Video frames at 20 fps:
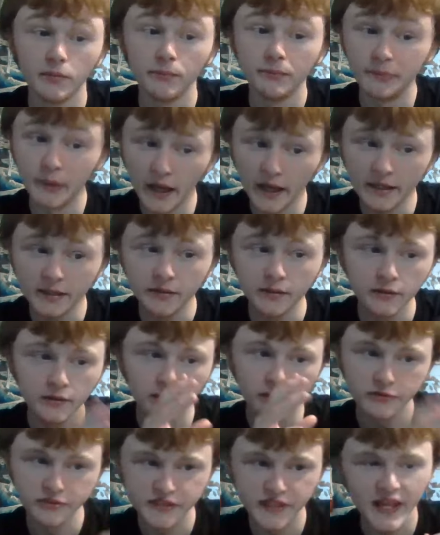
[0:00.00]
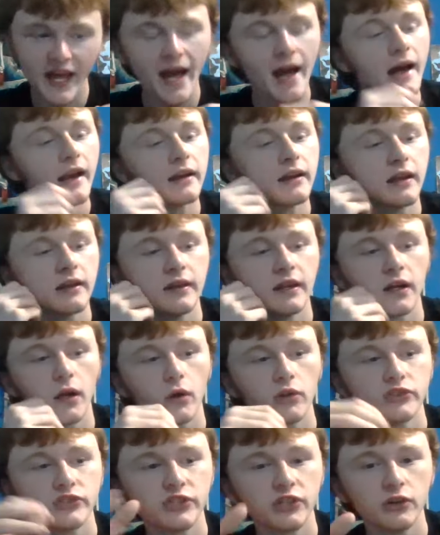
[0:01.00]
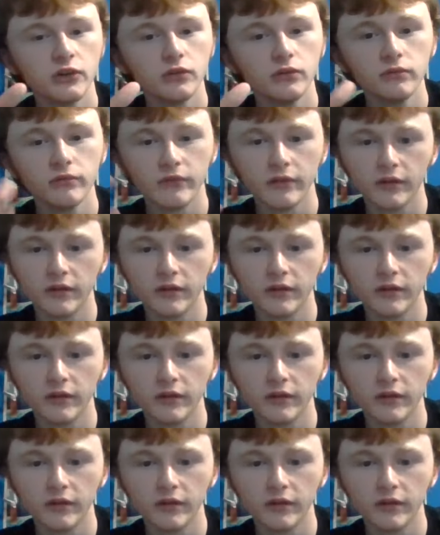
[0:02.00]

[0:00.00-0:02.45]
But there's that, and then also